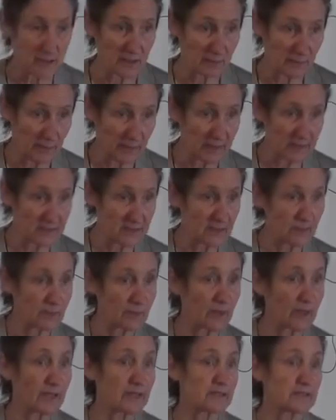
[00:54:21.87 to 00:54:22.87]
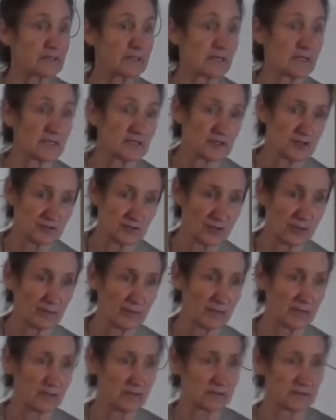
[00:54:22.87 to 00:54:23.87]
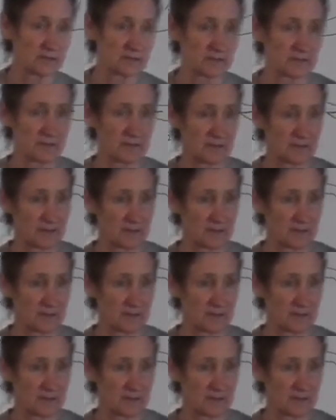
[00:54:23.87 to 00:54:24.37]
the blood supply to the extremities.